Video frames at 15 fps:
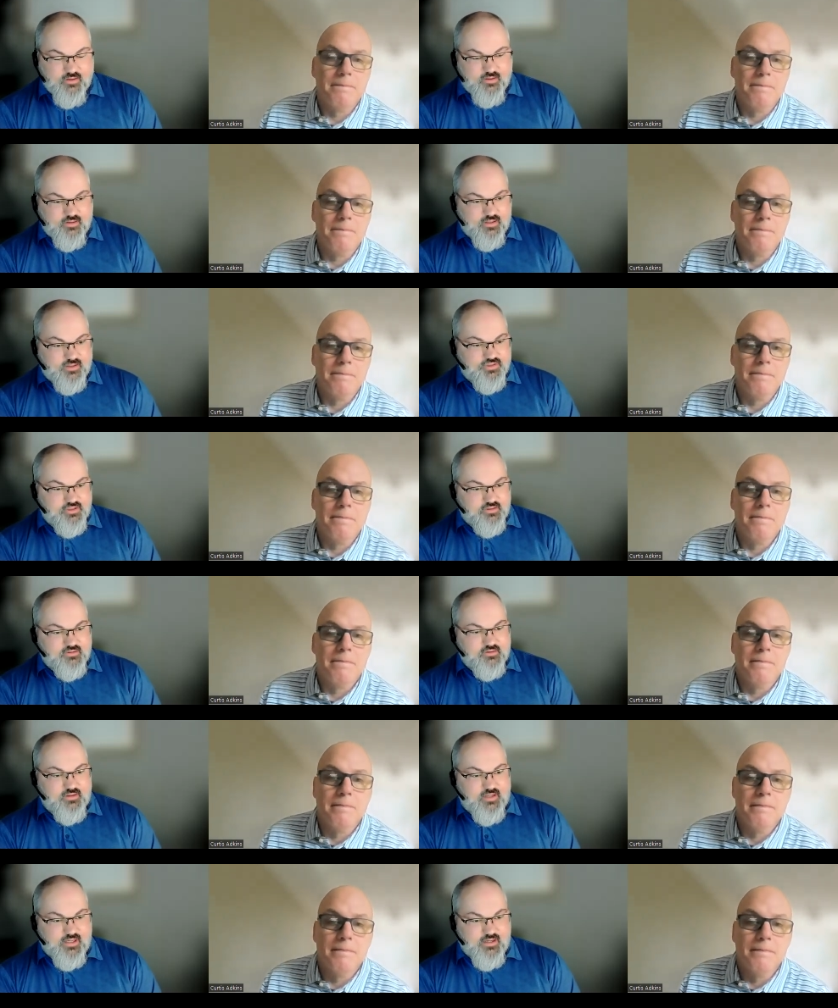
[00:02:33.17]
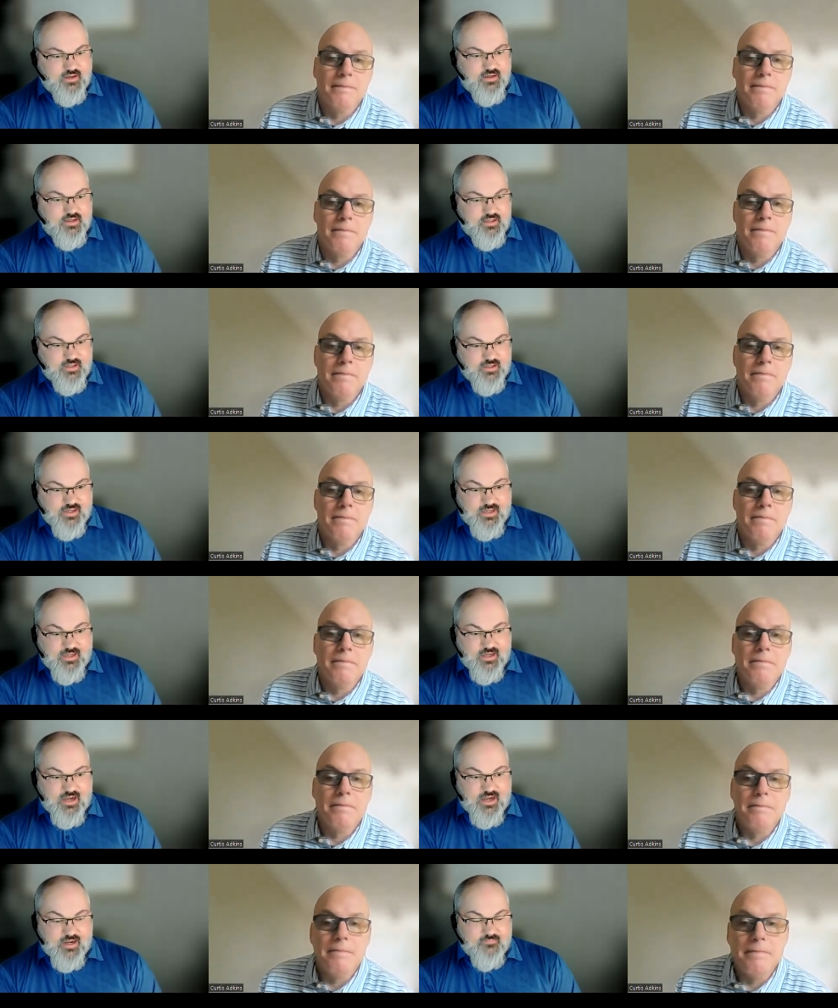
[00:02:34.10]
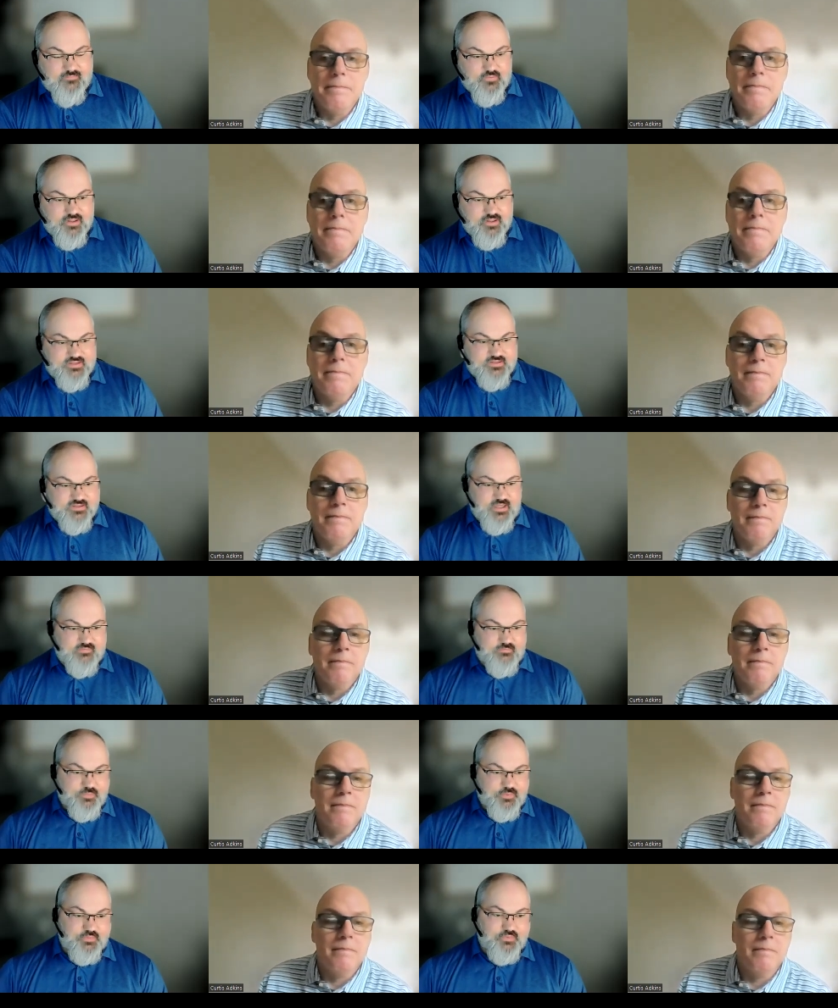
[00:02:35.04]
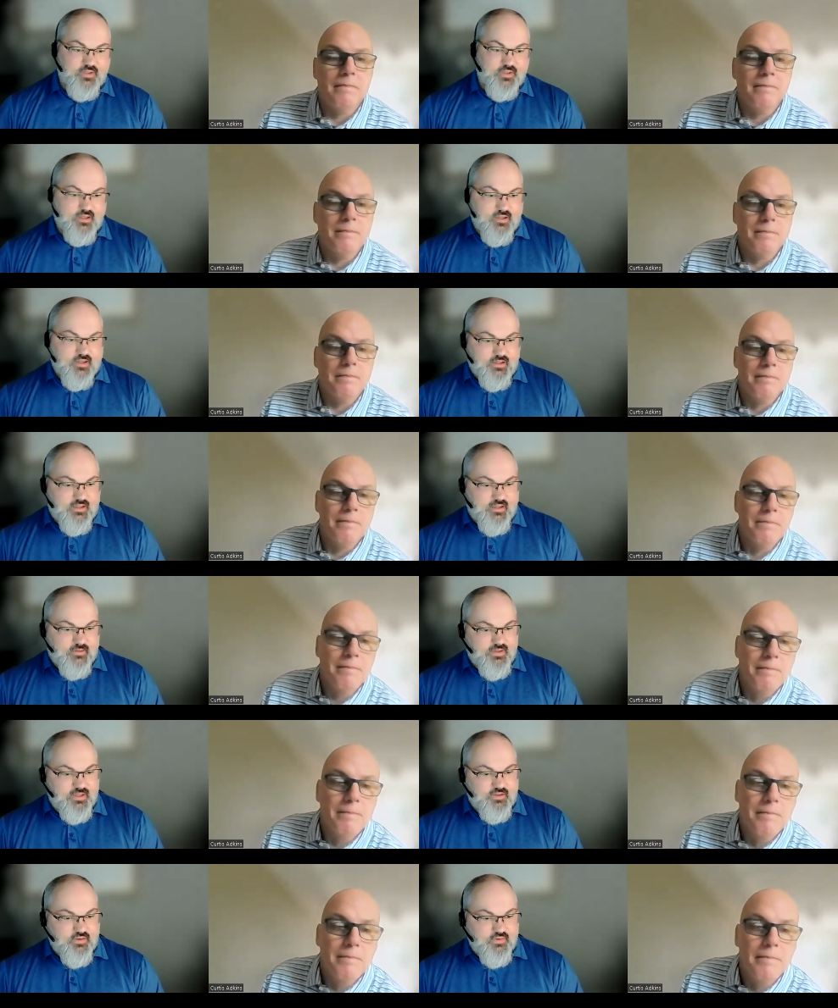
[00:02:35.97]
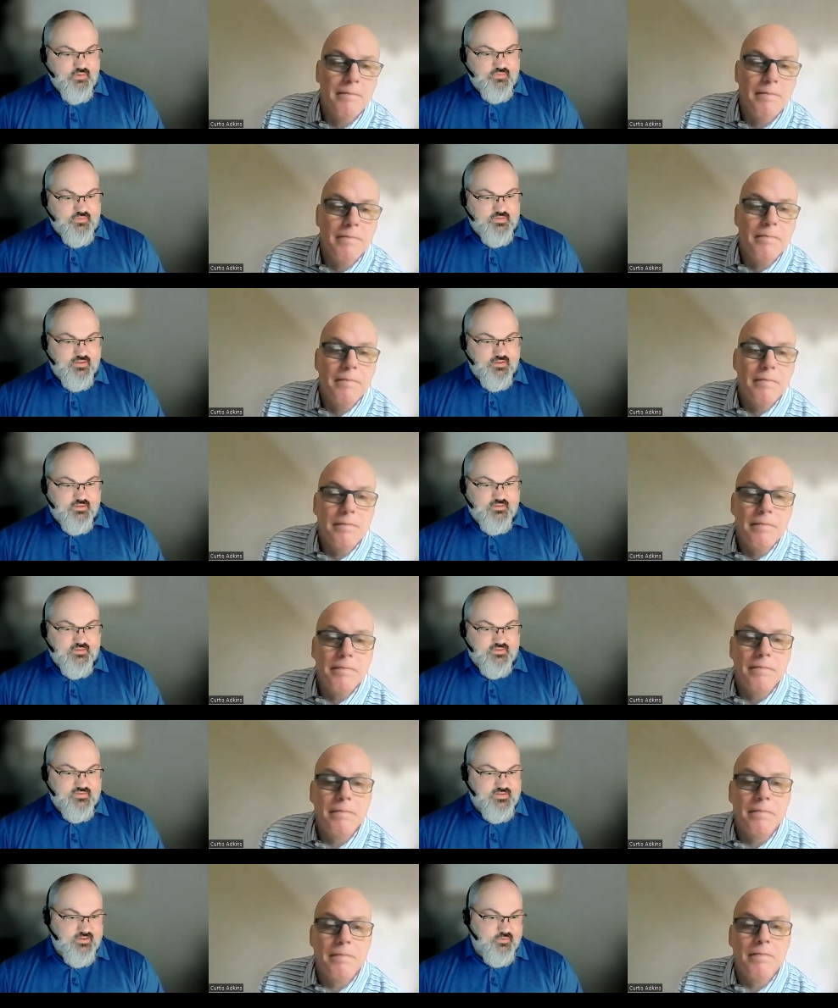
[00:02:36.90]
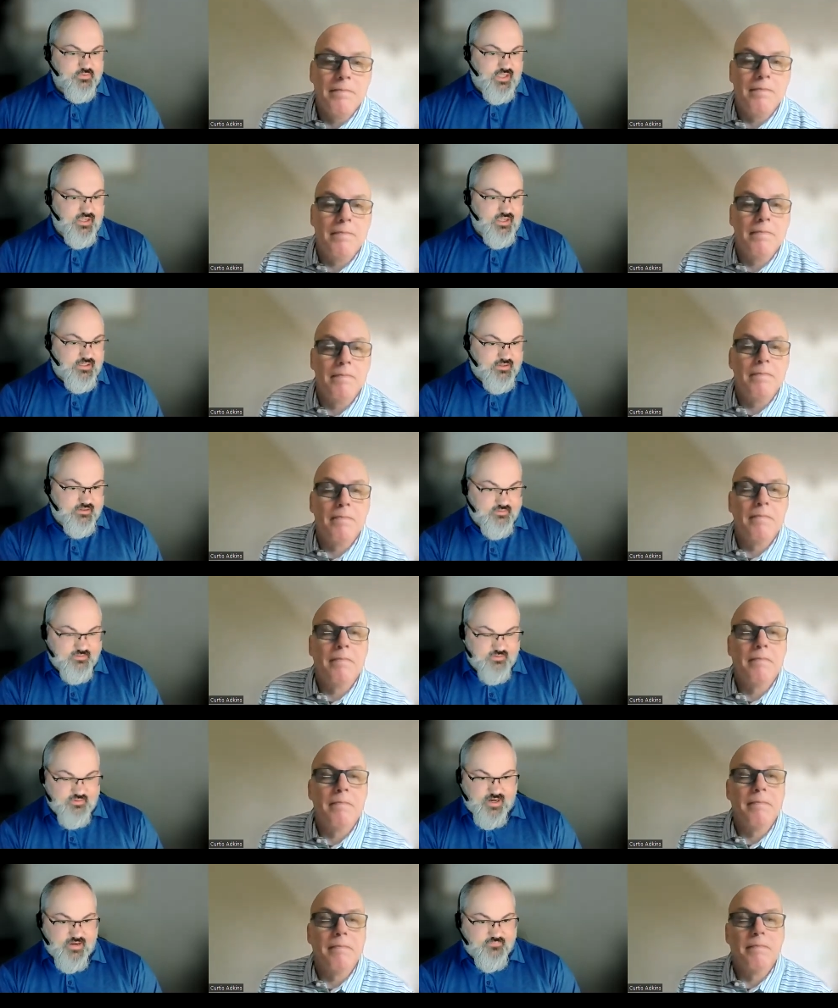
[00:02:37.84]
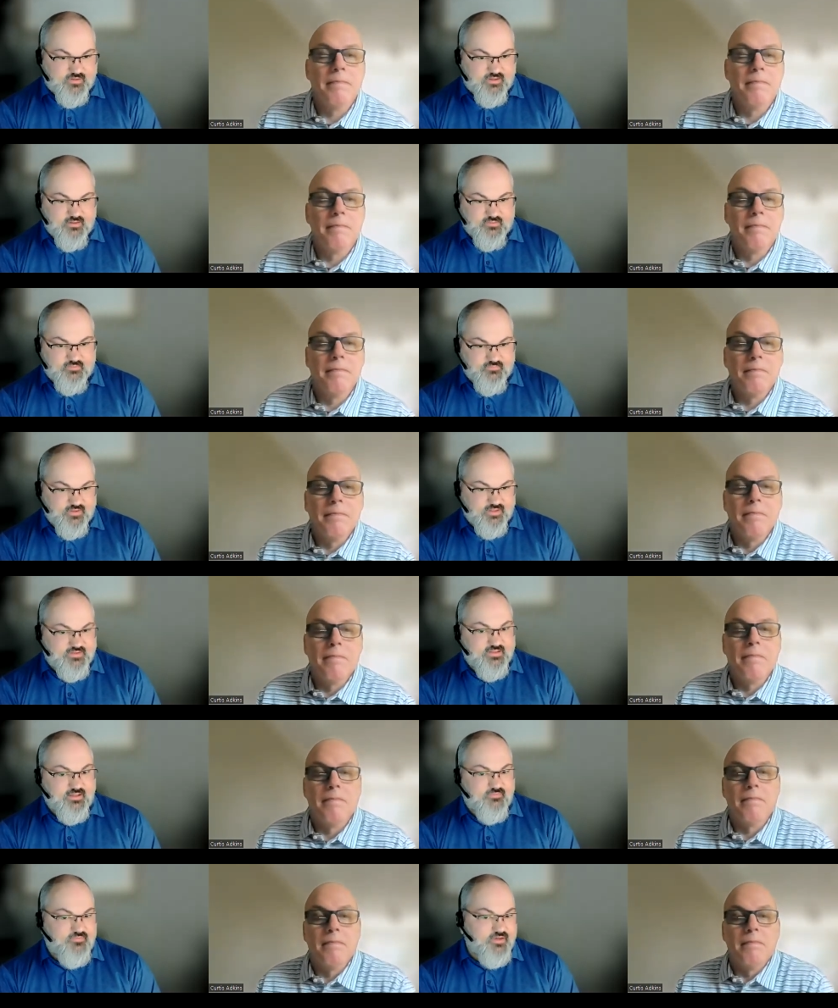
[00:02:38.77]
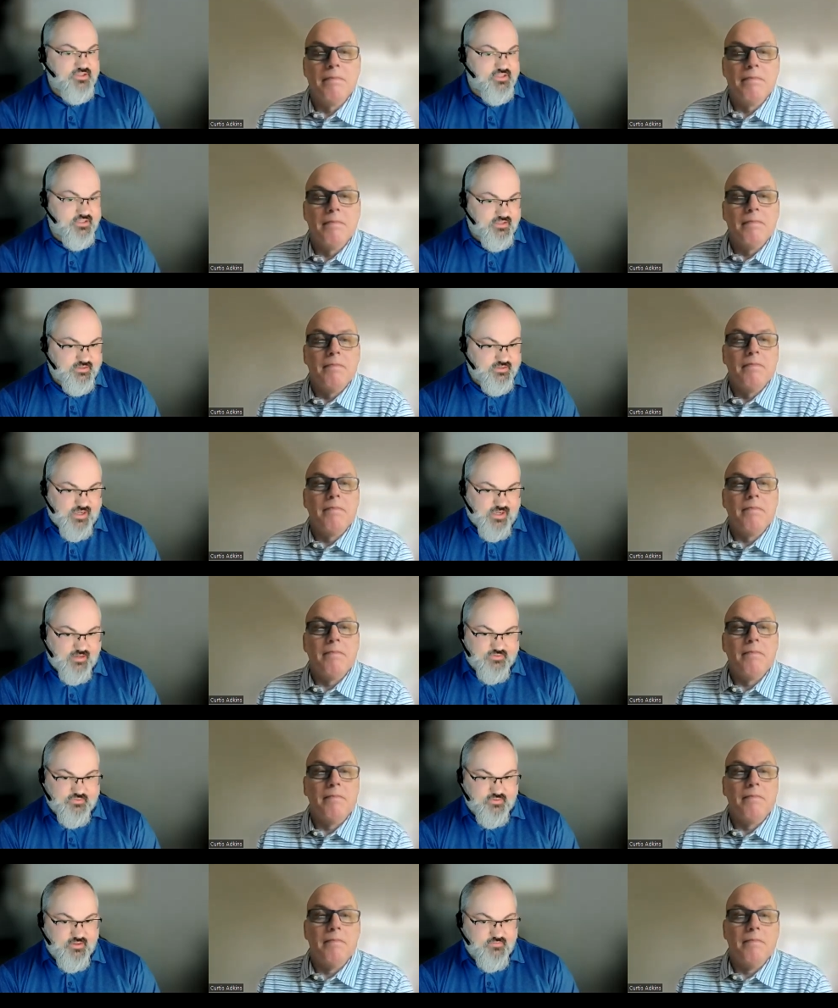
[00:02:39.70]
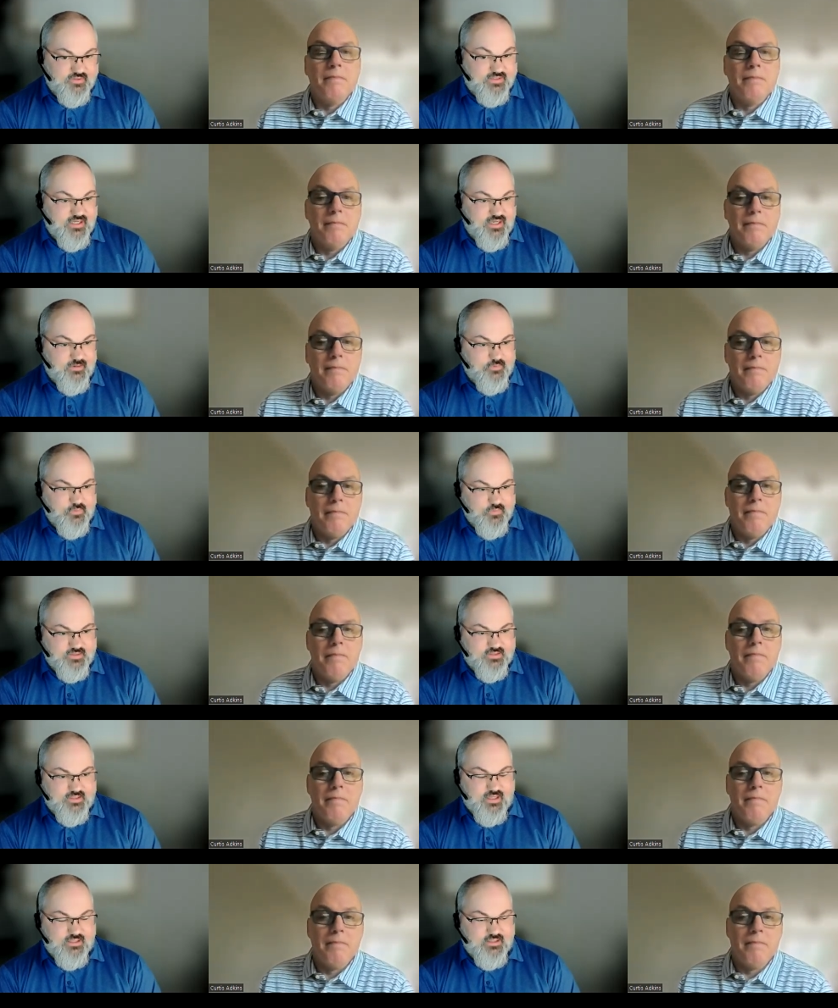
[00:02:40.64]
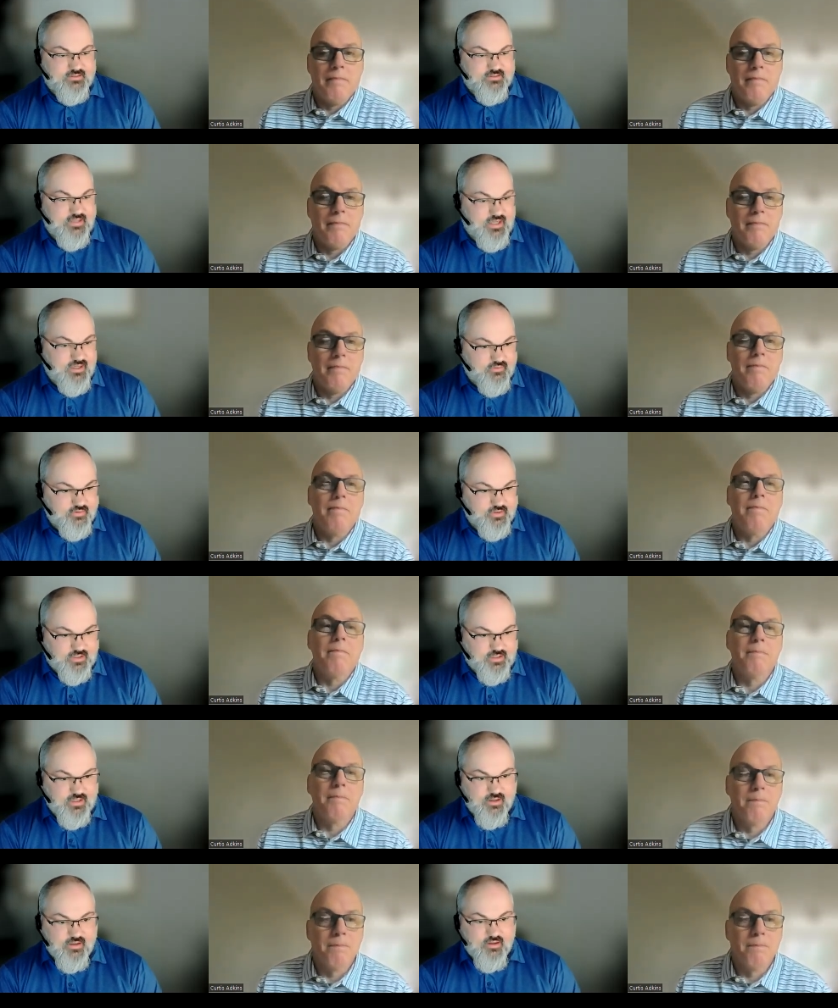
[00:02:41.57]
Speaker 1: Uh, generative AI, AI, for example, can be used to, to steal data, craft convincing phishing attacks, or even tamper with data integrity.